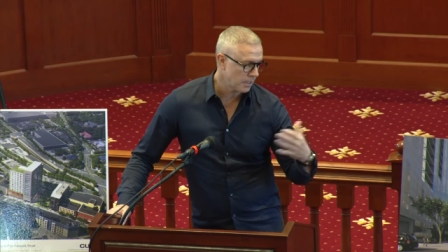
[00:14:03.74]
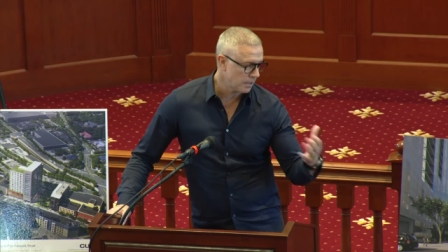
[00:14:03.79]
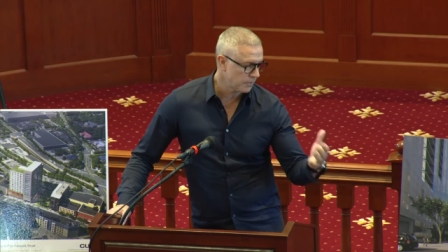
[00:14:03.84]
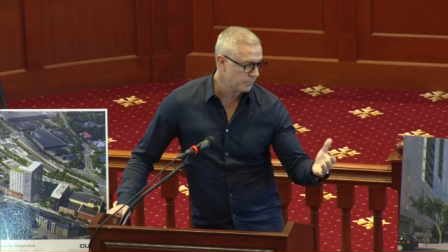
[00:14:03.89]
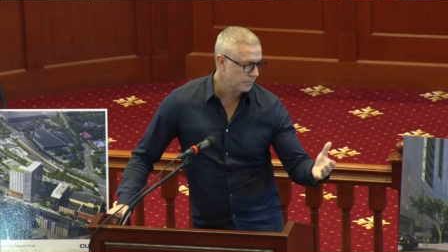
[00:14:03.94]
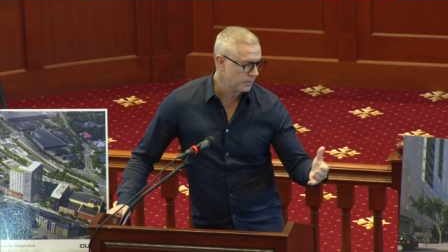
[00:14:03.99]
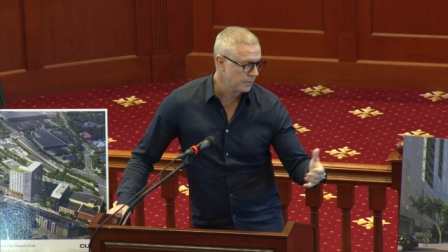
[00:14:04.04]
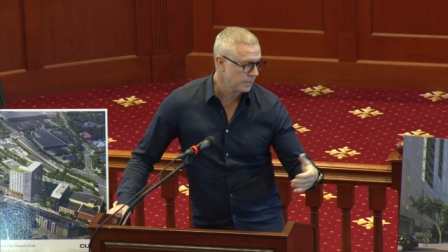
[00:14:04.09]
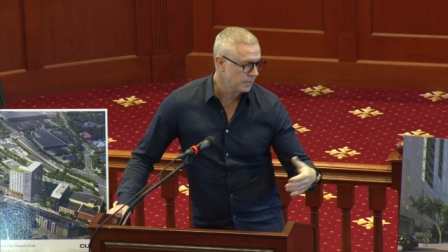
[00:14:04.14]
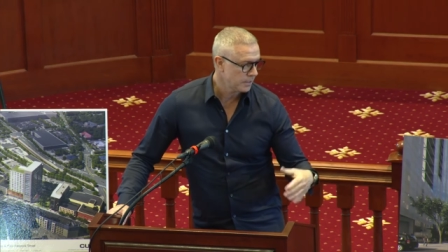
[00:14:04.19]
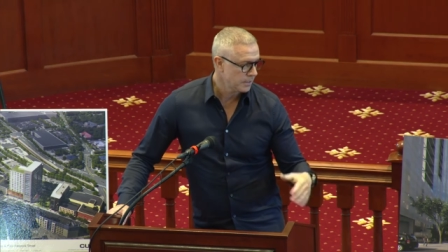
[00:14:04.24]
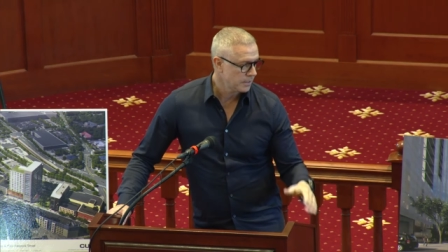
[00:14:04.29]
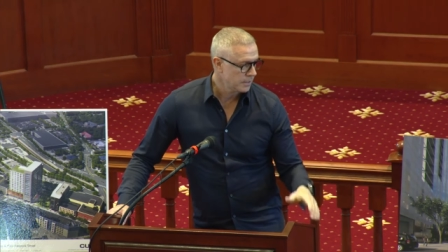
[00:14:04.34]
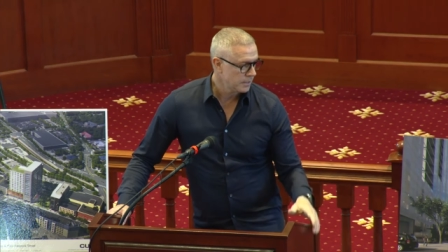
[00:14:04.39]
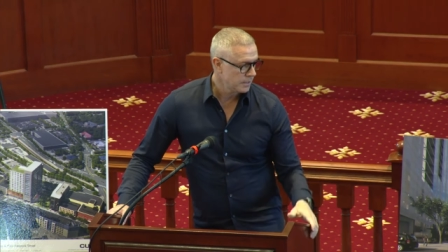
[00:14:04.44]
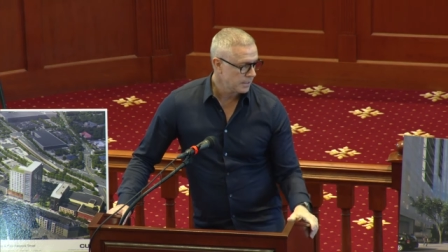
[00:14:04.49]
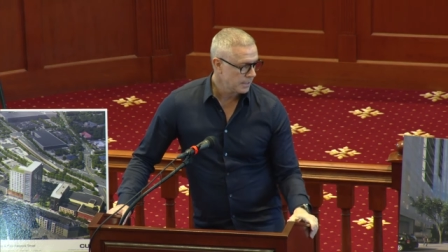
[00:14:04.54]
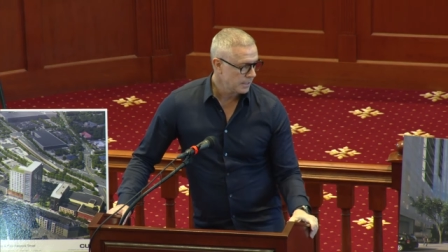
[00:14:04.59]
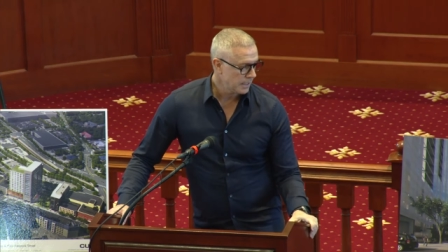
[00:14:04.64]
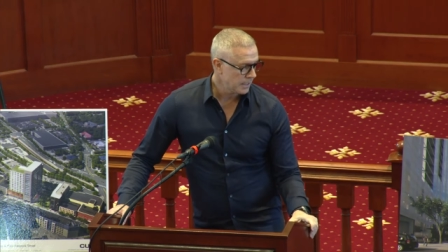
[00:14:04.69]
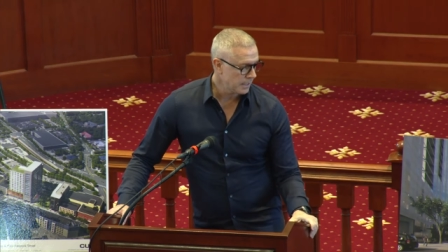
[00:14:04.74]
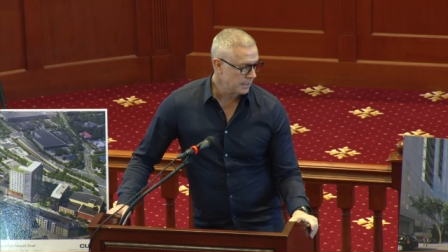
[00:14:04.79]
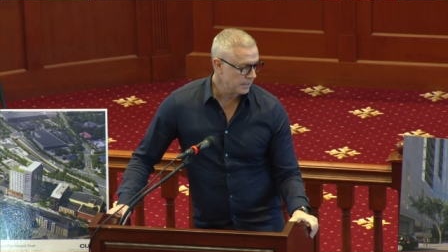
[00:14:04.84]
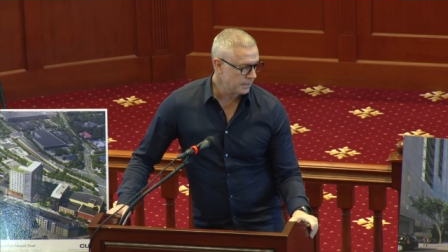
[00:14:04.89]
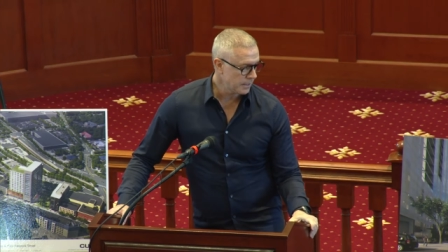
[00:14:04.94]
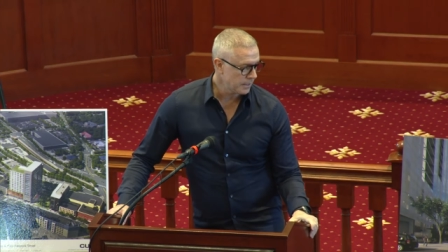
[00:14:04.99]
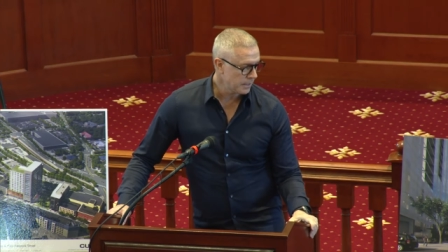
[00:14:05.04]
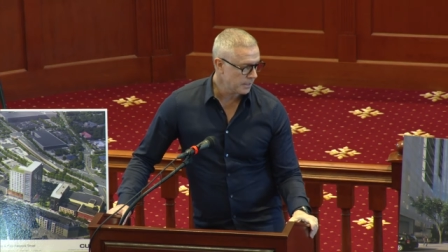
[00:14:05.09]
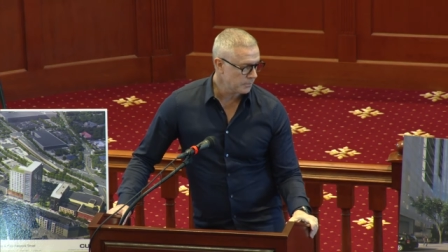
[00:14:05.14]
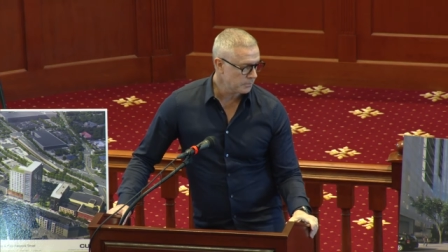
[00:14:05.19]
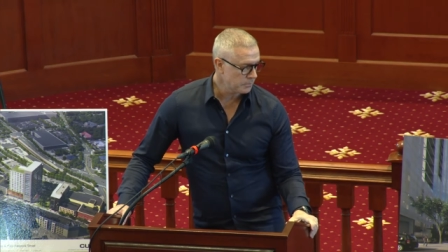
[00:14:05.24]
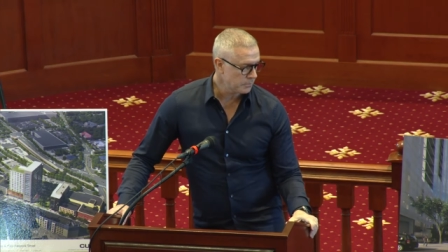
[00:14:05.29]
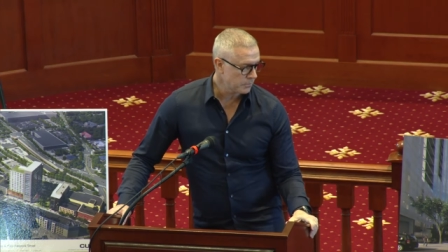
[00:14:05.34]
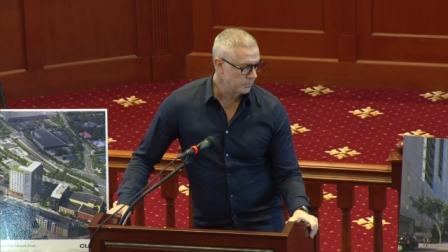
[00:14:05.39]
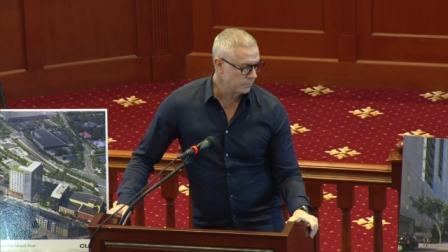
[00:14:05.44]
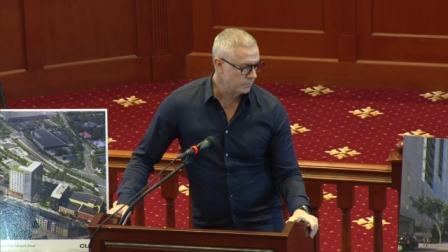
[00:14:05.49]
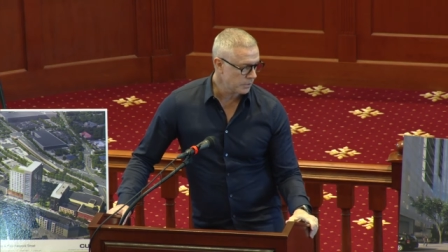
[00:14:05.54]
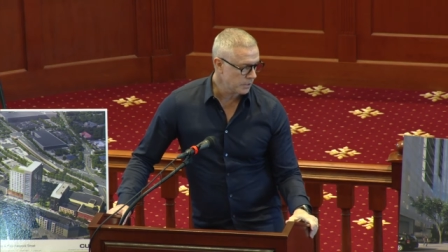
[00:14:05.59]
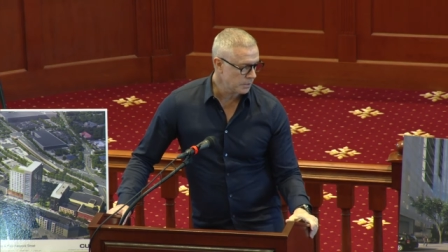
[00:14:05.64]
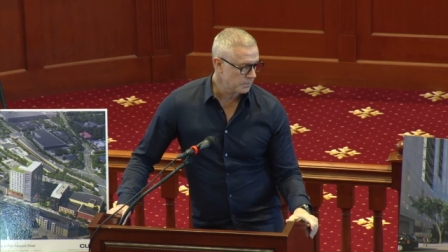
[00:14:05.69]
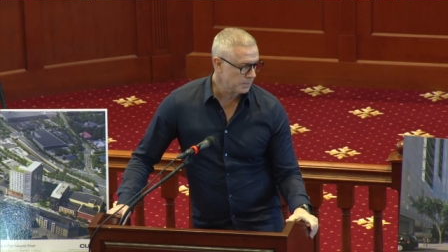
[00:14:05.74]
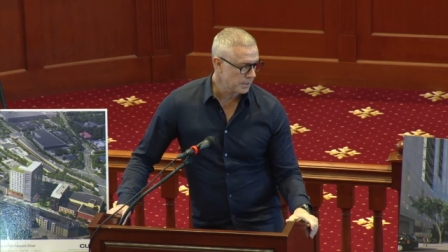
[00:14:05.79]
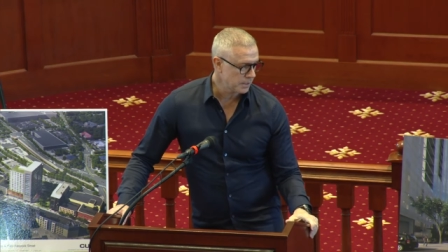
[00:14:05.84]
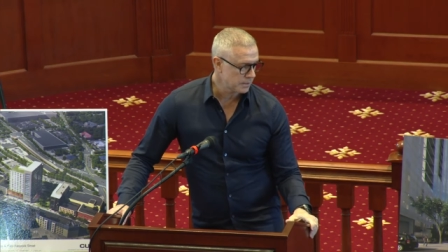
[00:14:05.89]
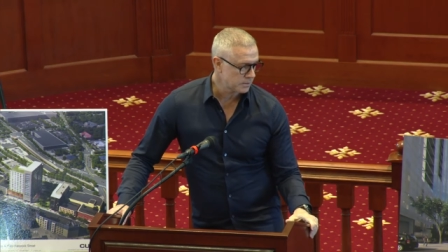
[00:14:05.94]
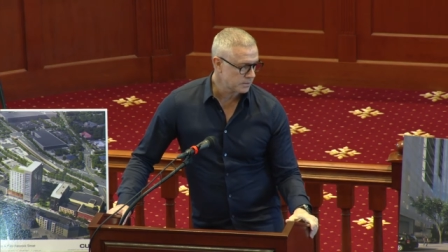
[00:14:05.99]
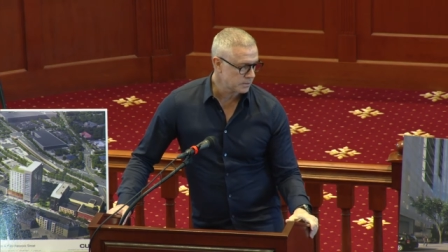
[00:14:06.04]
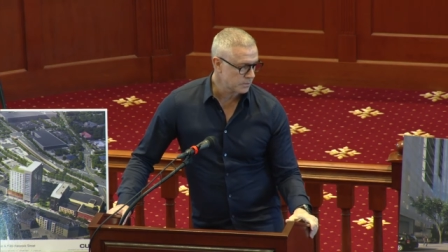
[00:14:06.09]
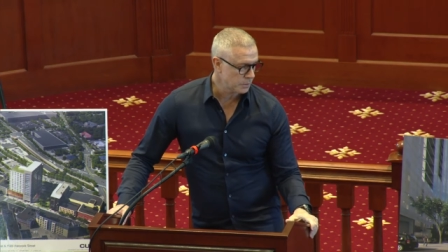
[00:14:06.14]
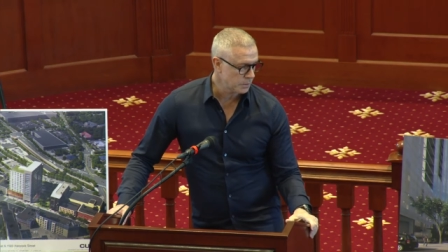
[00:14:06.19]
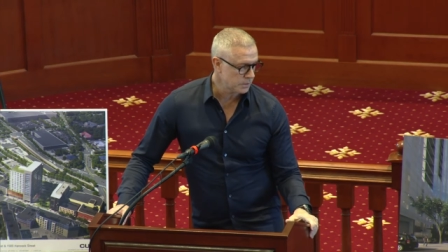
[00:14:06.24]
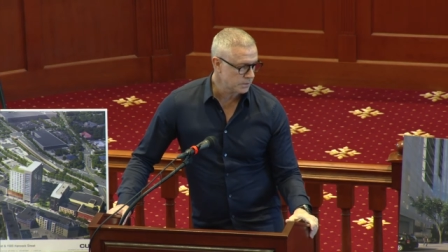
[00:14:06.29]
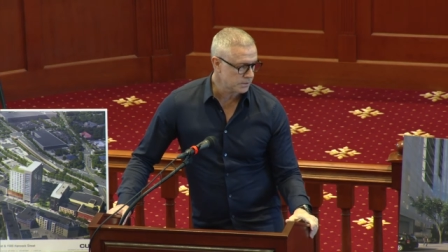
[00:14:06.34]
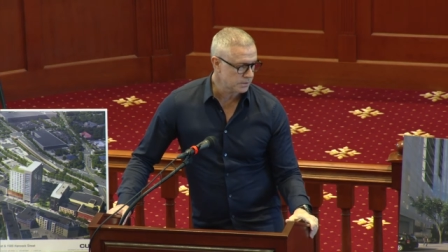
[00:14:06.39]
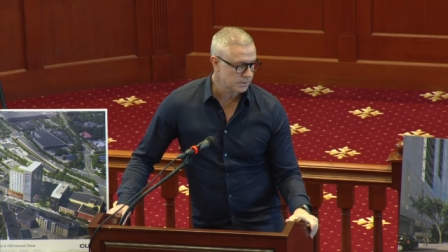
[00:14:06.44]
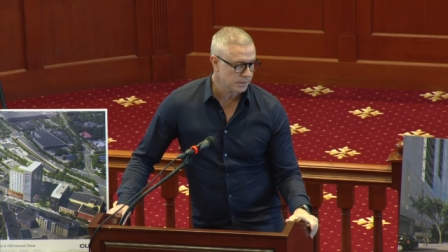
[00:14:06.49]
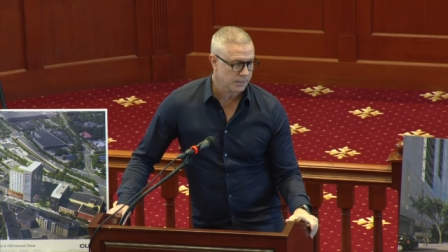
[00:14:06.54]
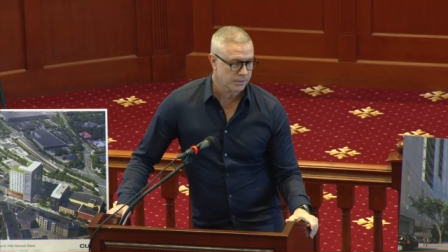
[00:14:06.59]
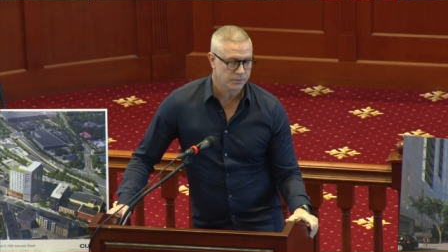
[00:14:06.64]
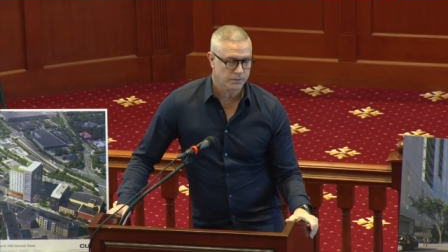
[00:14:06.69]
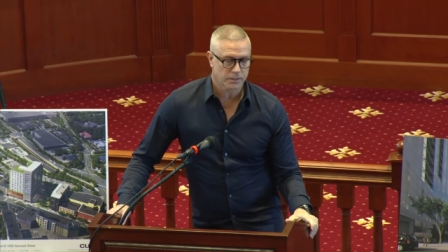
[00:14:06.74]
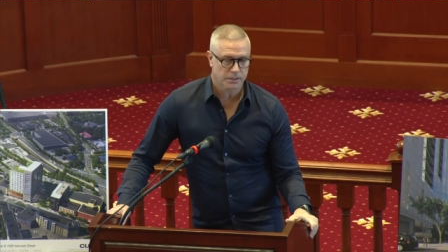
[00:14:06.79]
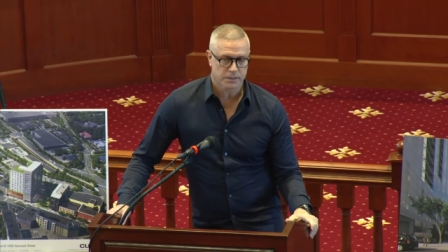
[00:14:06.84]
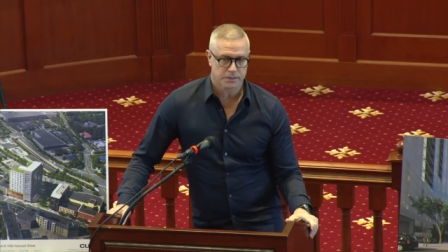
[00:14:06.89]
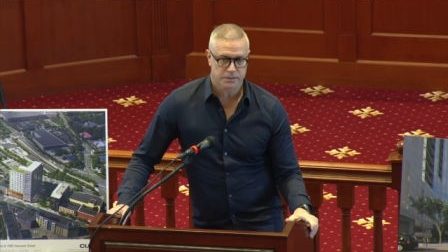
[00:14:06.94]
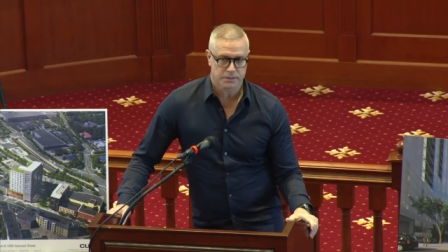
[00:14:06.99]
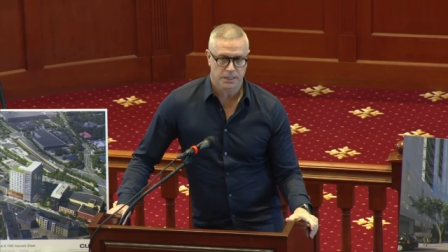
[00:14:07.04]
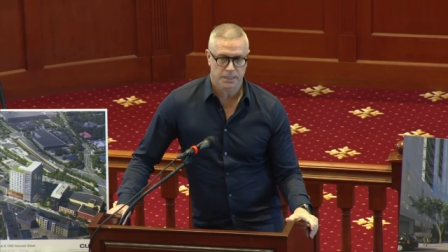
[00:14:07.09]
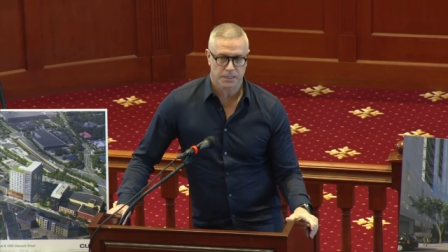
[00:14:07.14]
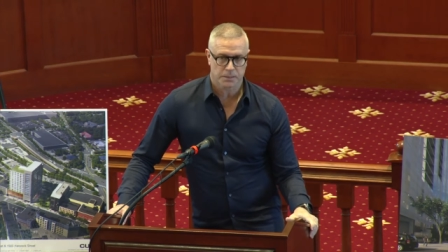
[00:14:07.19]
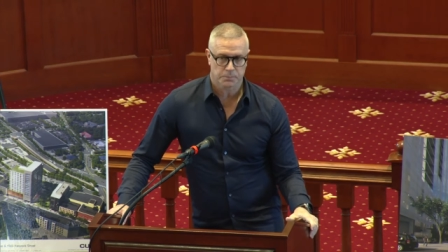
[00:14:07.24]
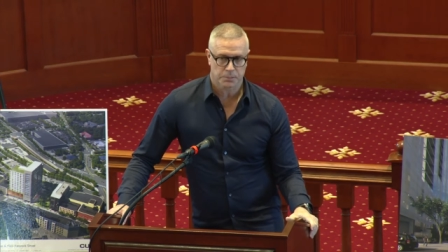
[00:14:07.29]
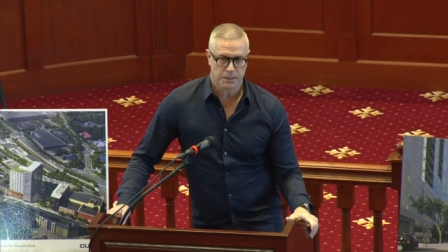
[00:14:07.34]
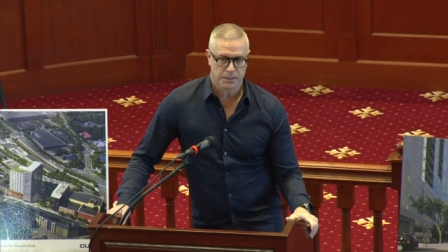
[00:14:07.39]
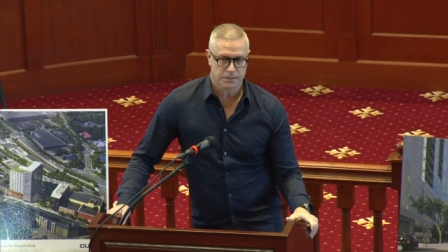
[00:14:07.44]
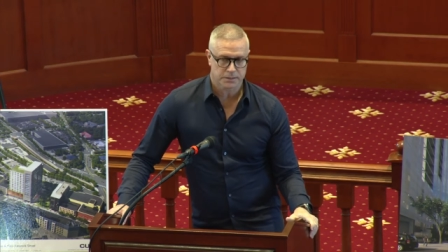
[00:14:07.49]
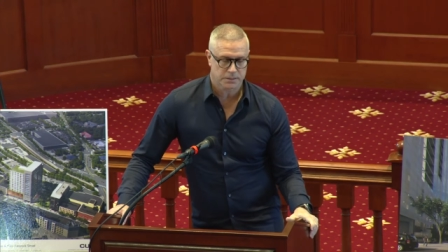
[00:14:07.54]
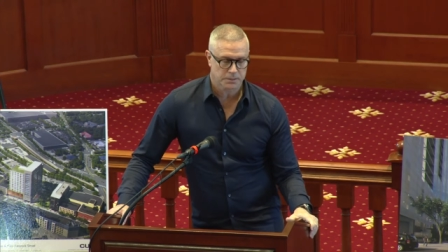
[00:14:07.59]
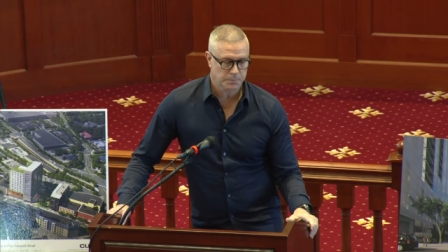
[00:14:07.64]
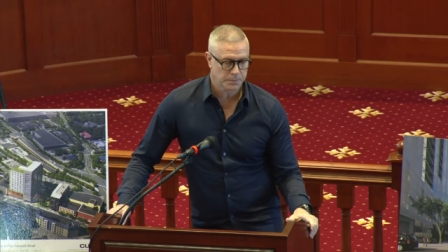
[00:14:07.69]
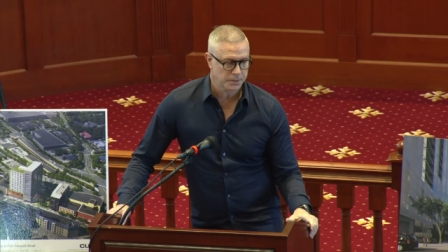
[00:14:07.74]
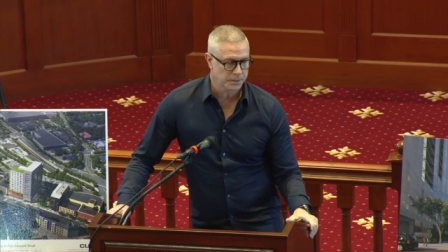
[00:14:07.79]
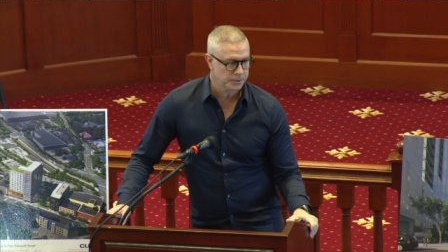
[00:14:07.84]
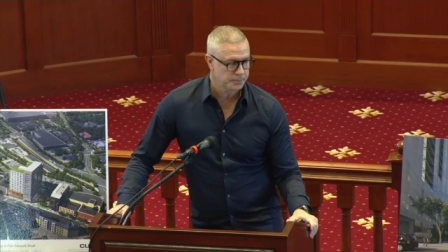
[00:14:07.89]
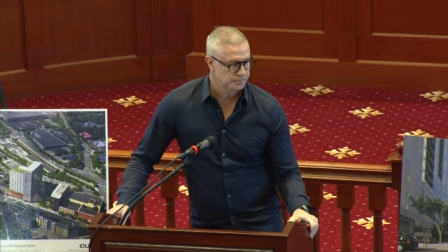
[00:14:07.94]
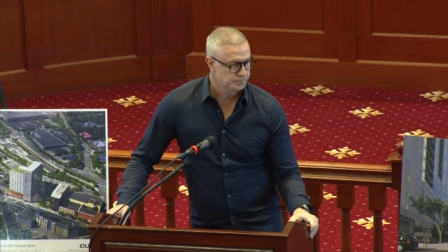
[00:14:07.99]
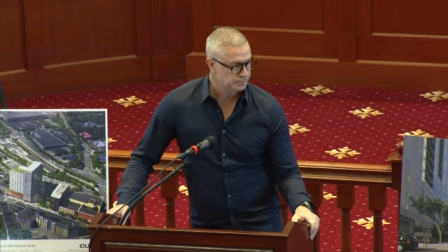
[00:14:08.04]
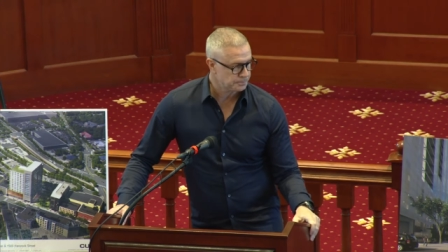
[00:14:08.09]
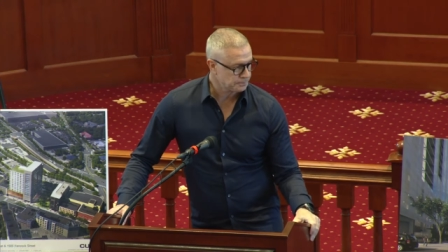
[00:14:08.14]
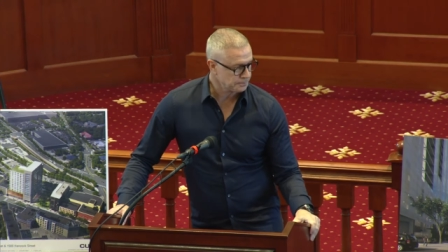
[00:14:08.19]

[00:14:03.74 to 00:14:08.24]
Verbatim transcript: coffee, and um, really make Quincy Centre an exciting place to be.